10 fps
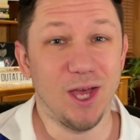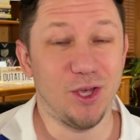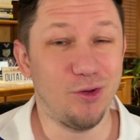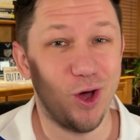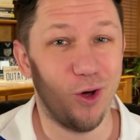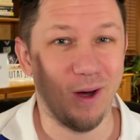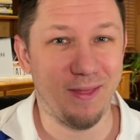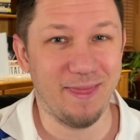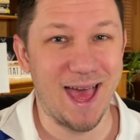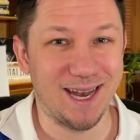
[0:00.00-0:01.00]
You know,
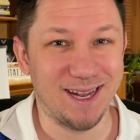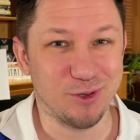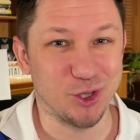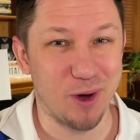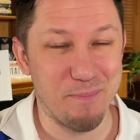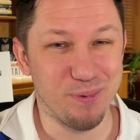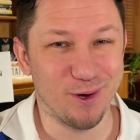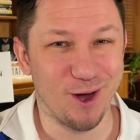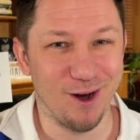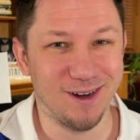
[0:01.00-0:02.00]
that Trump
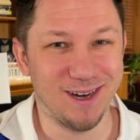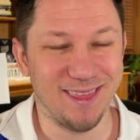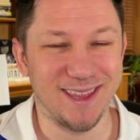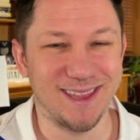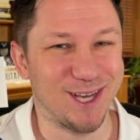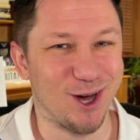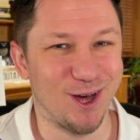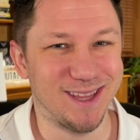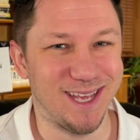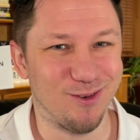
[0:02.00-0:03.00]
card that they
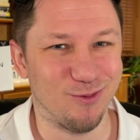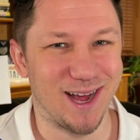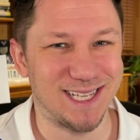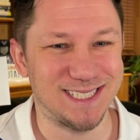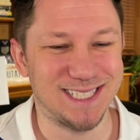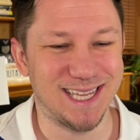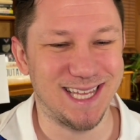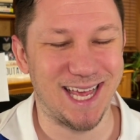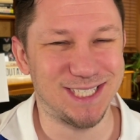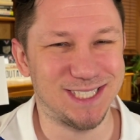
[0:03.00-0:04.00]
call the
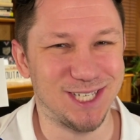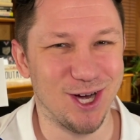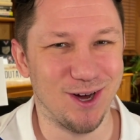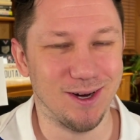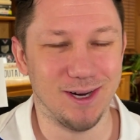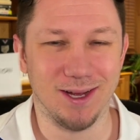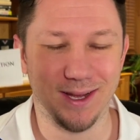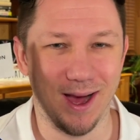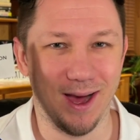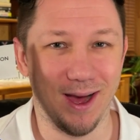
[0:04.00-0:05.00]
reconciliation card?
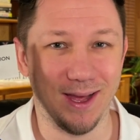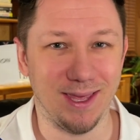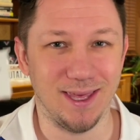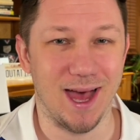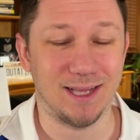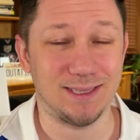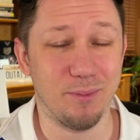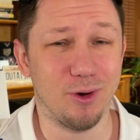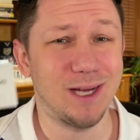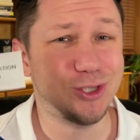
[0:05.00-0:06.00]
Yeah,
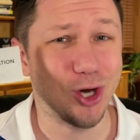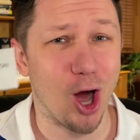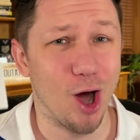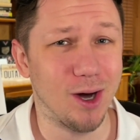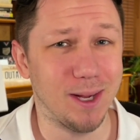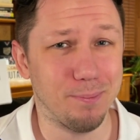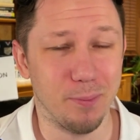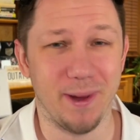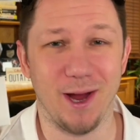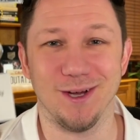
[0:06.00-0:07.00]
Democrats are already
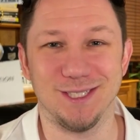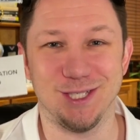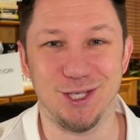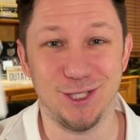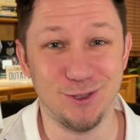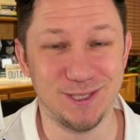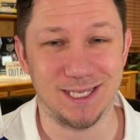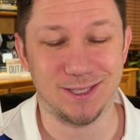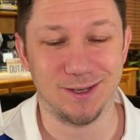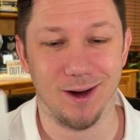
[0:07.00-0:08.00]
preparing to use
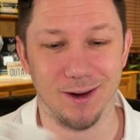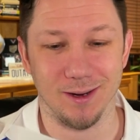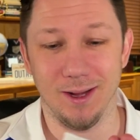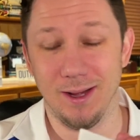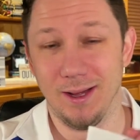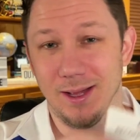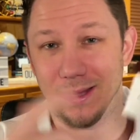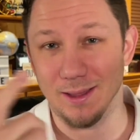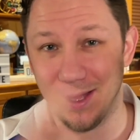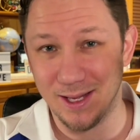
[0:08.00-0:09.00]
this card.
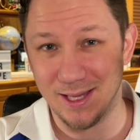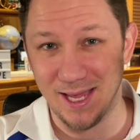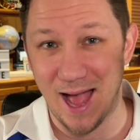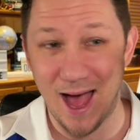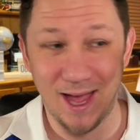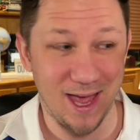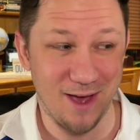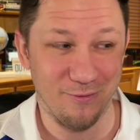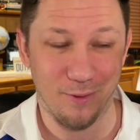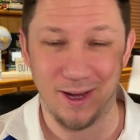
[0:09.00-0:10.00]
Luckily, I
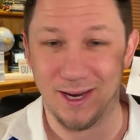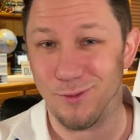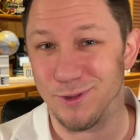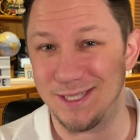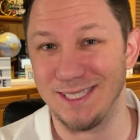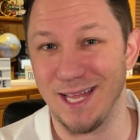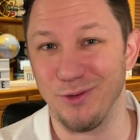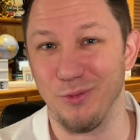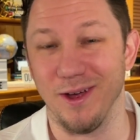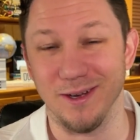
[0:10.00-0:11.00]
have one and was sent
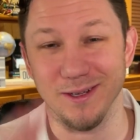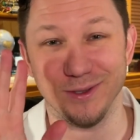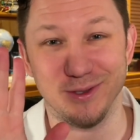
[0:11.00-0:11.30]
one